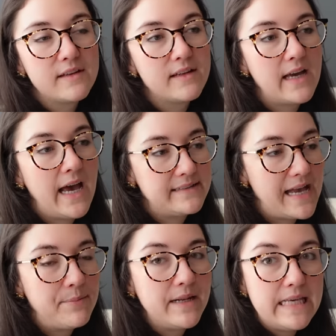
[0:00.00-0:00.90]
has to
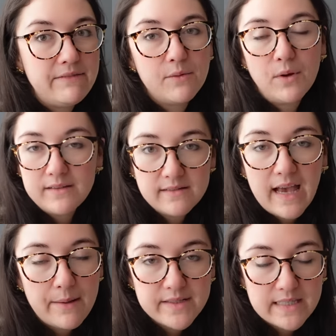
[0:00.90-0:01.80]
happen in the it
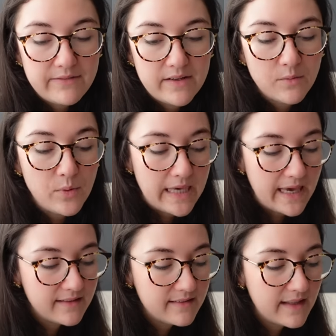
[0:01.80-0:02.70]
happens in the evenings and weekends,